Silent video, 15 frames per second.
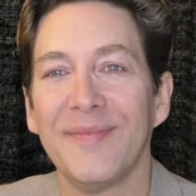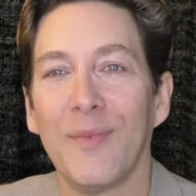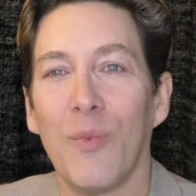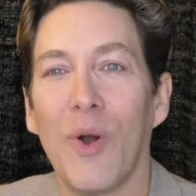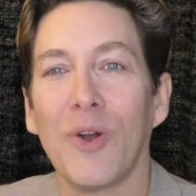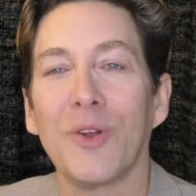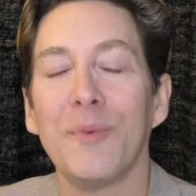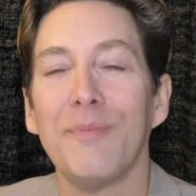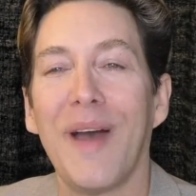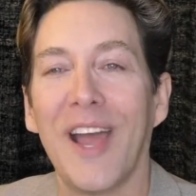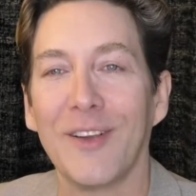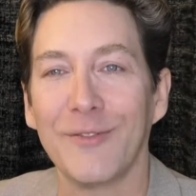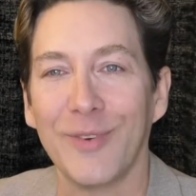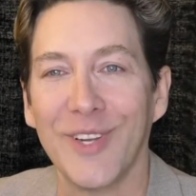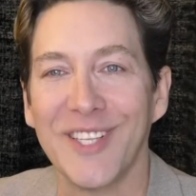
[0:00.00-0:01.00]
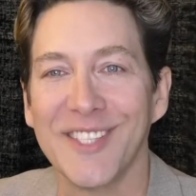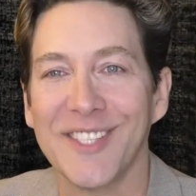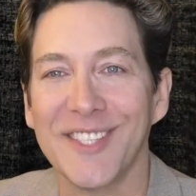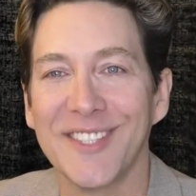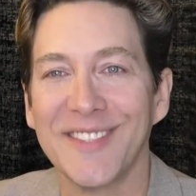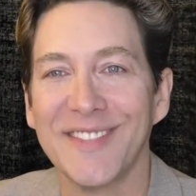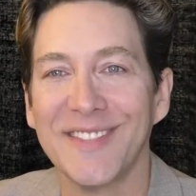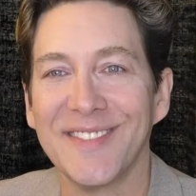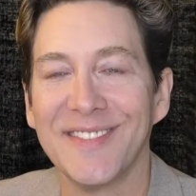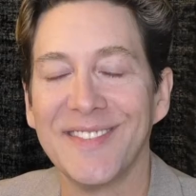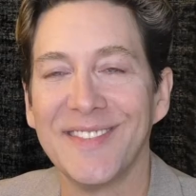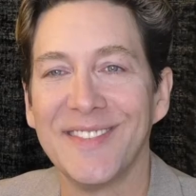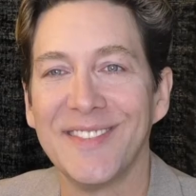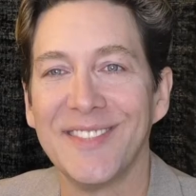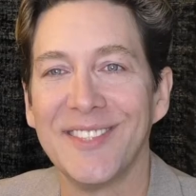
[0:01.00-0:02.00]
Welcome back, friends.
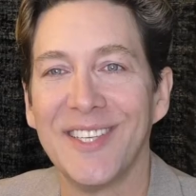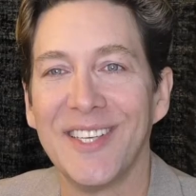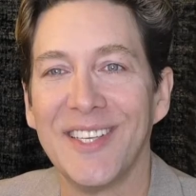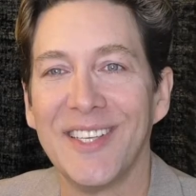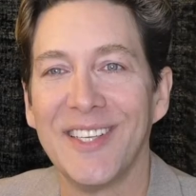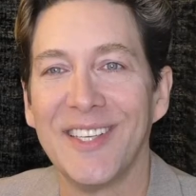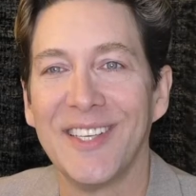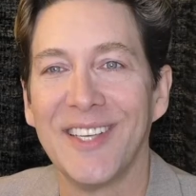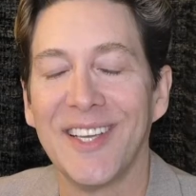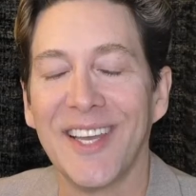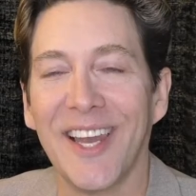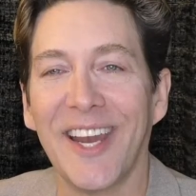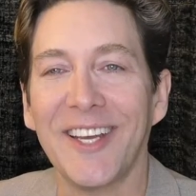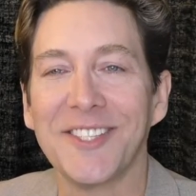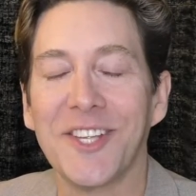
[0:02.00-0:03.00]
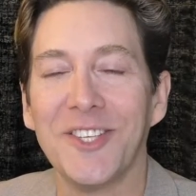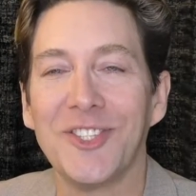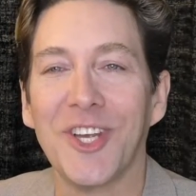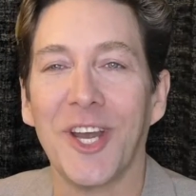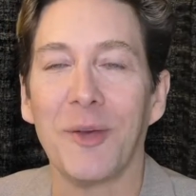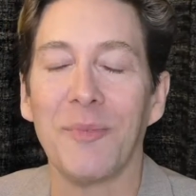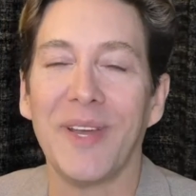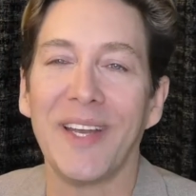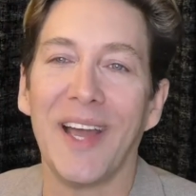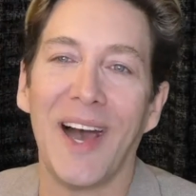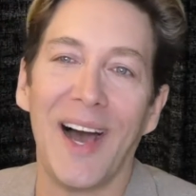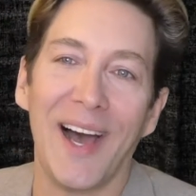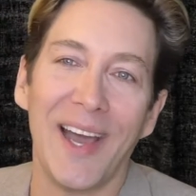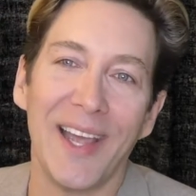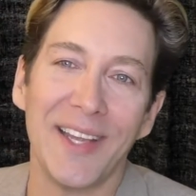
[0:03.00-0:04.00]
Ladies and gentlemen,
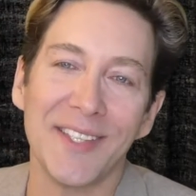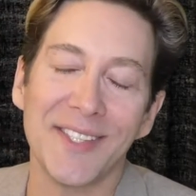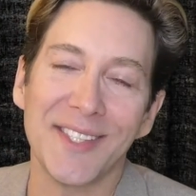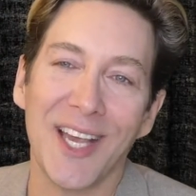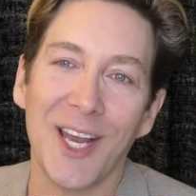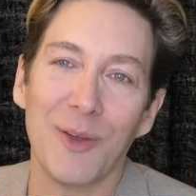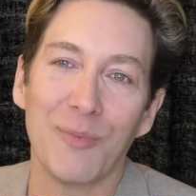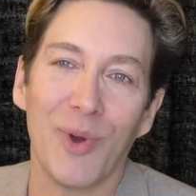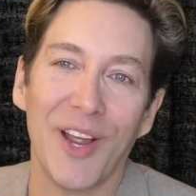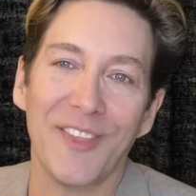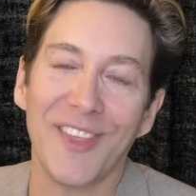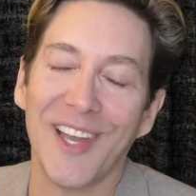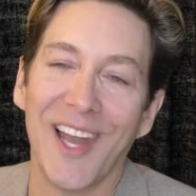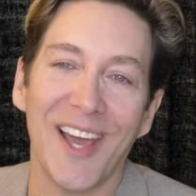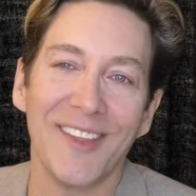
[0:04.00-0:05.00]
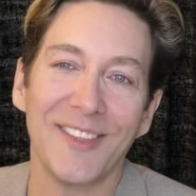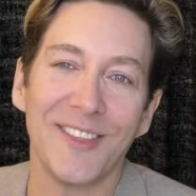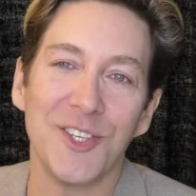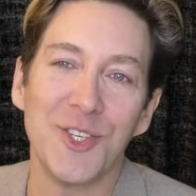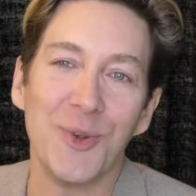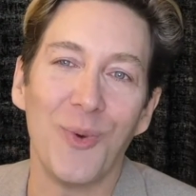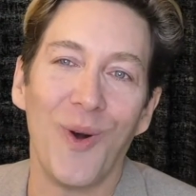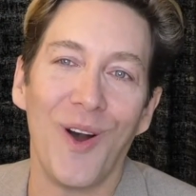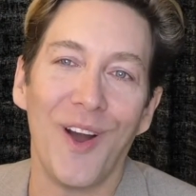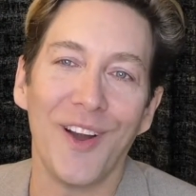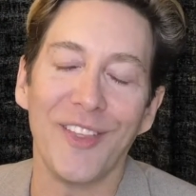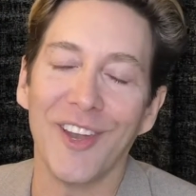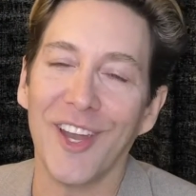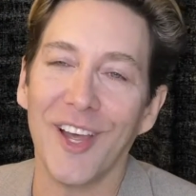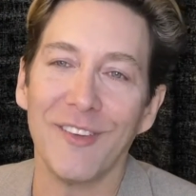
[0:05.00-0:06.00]
I celebrate the light that you are,
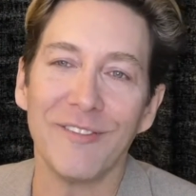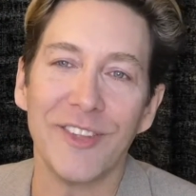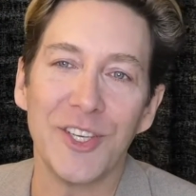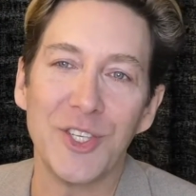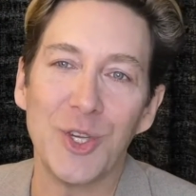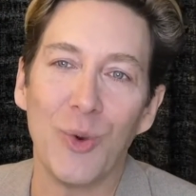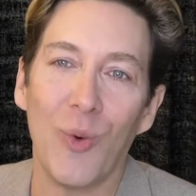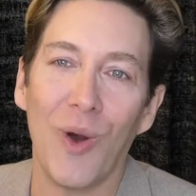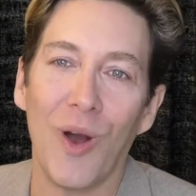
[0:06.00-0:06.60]
the love that you